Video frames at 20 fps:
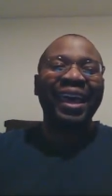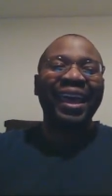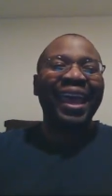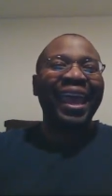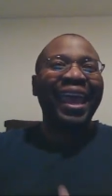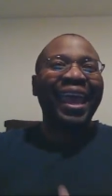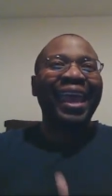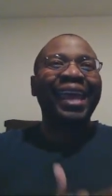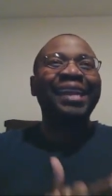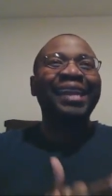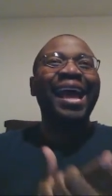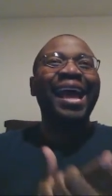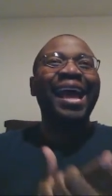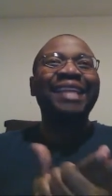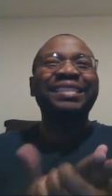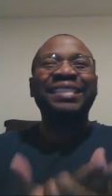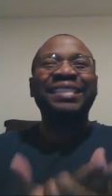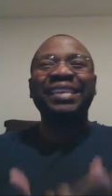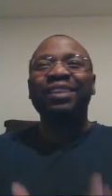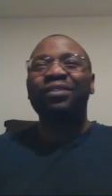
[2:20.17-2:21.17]
And I
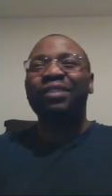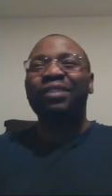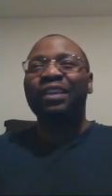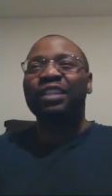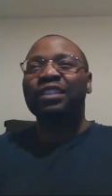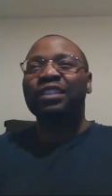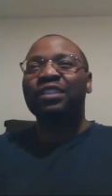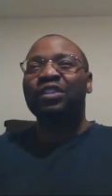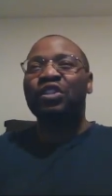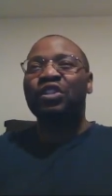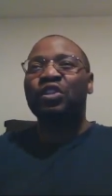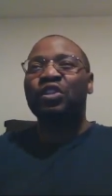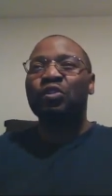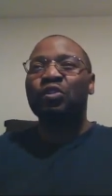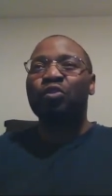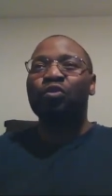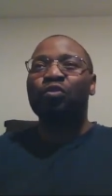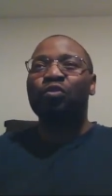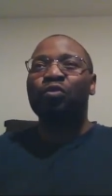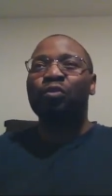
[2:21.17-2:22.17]
tell this
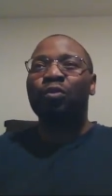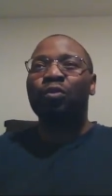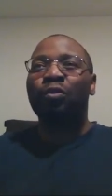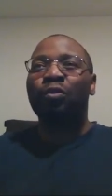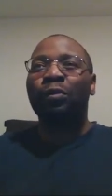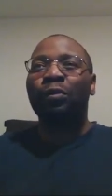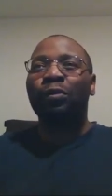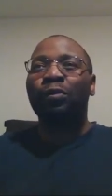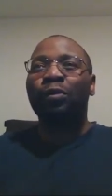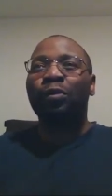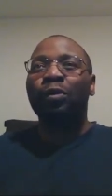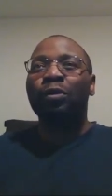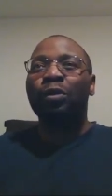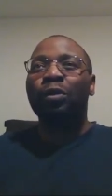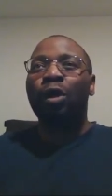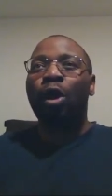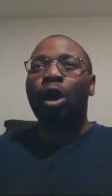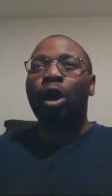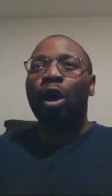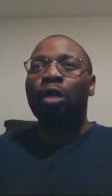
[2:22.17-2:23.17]
to
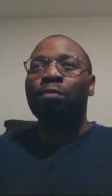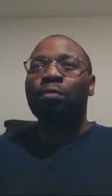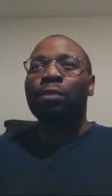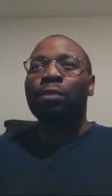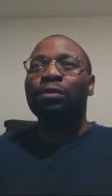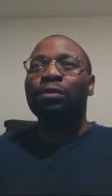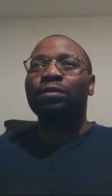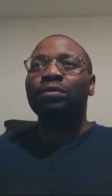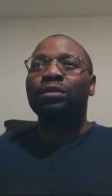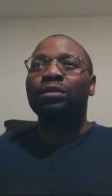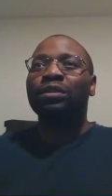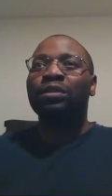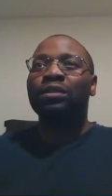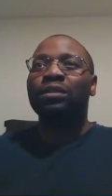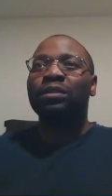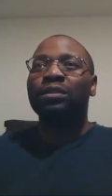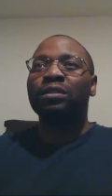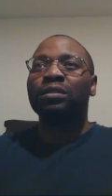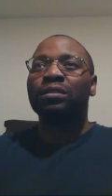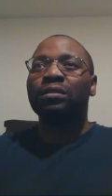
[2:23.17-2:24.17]
almost
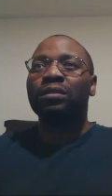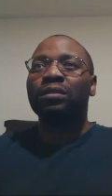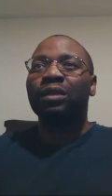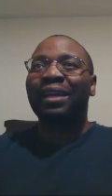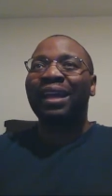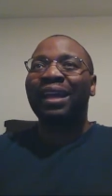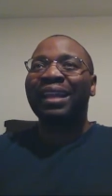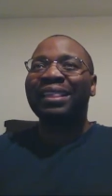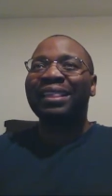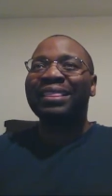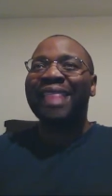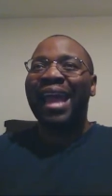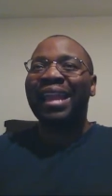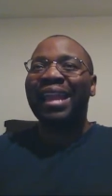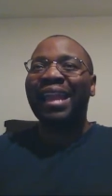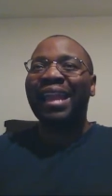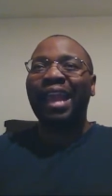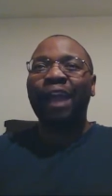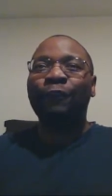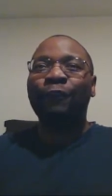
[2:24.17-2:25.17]
not
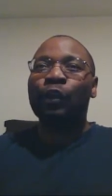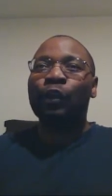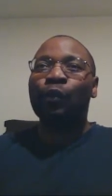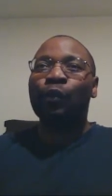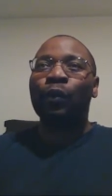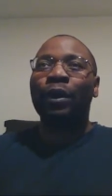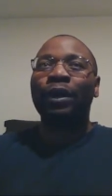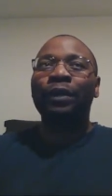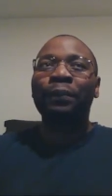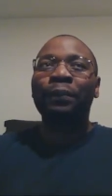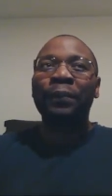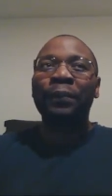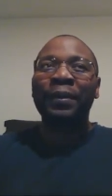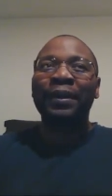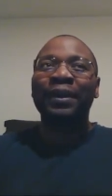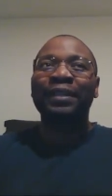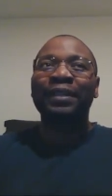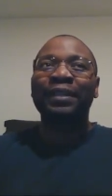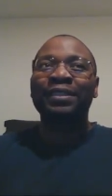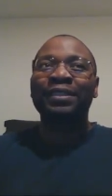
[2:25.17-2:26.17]
everyone,
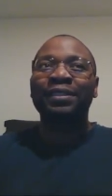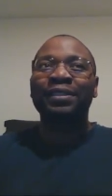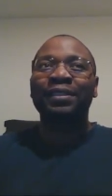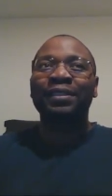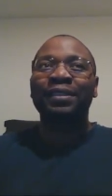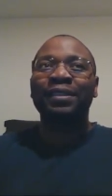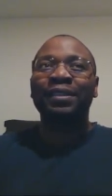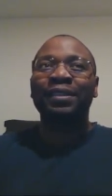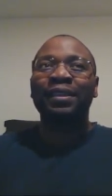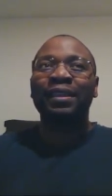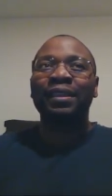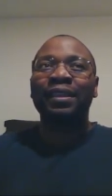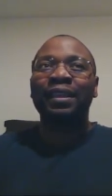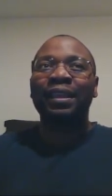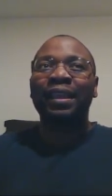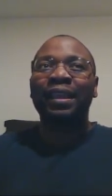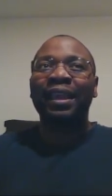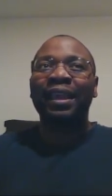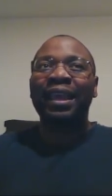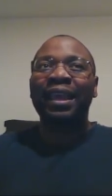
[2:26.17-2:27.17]
but
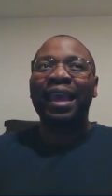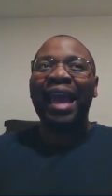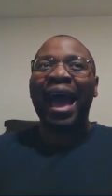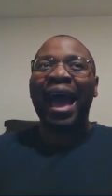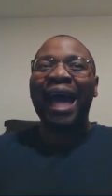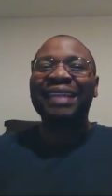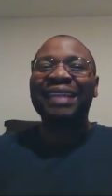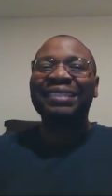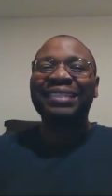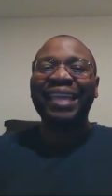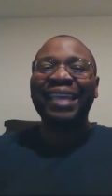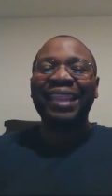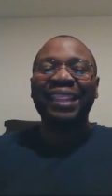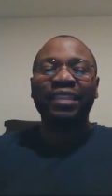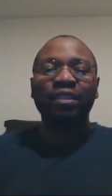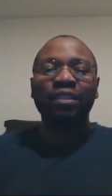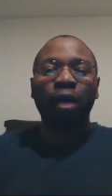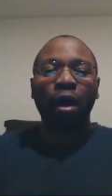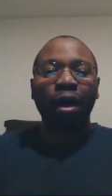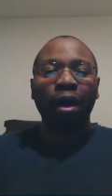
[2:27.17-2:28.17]
I say this
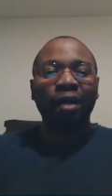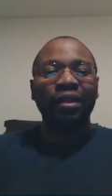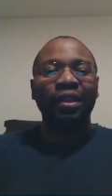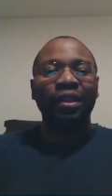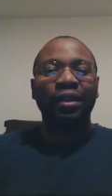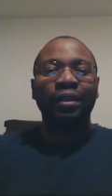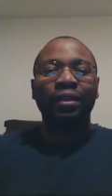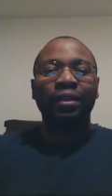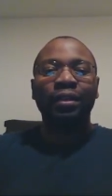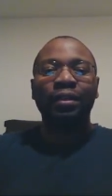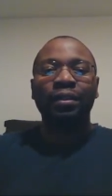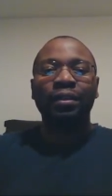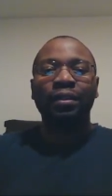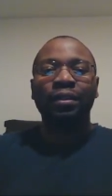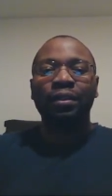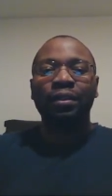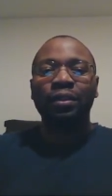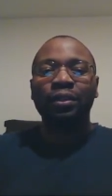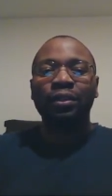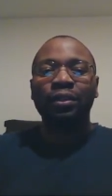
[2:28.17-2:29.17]
often
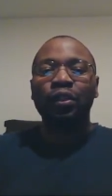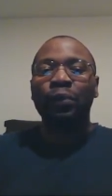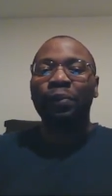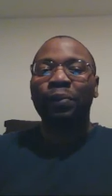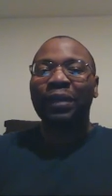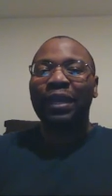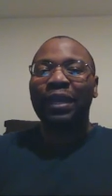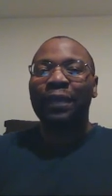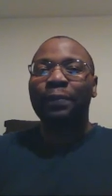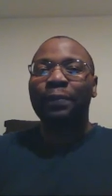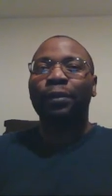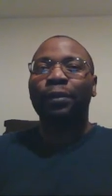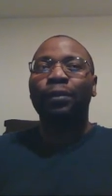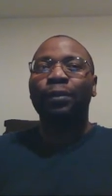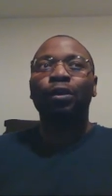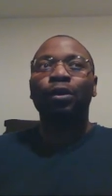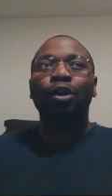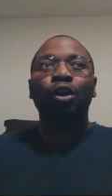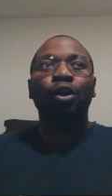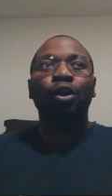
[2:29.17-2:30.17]
to people
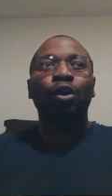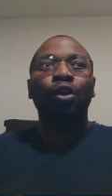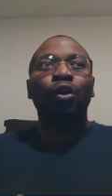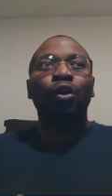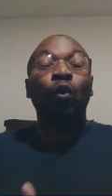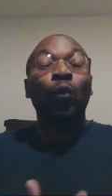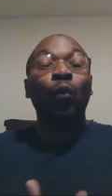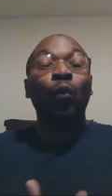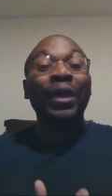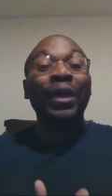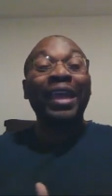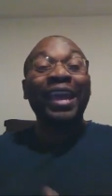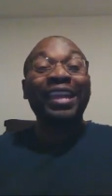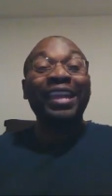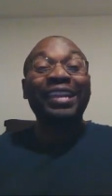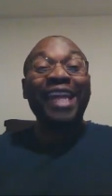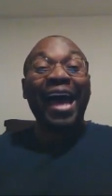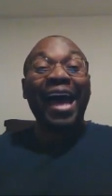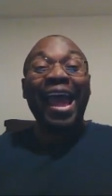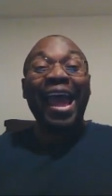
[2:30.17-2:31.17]
we can
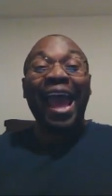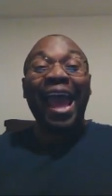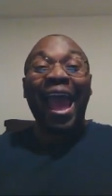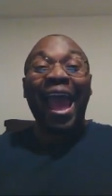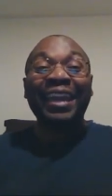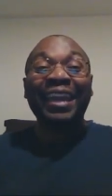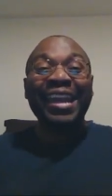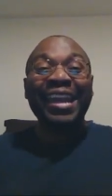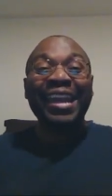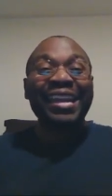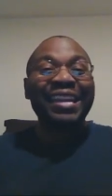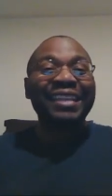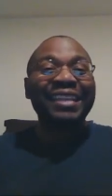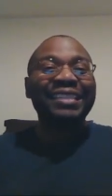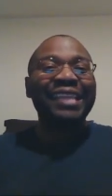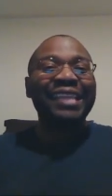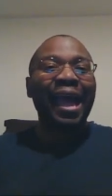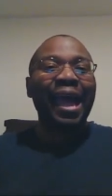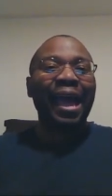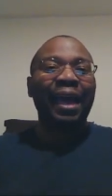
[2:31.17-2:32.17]
die at any
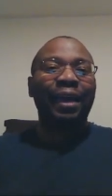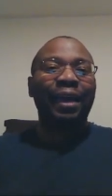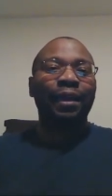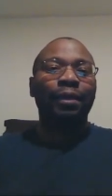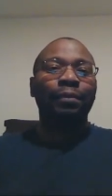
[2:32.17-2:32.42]
time.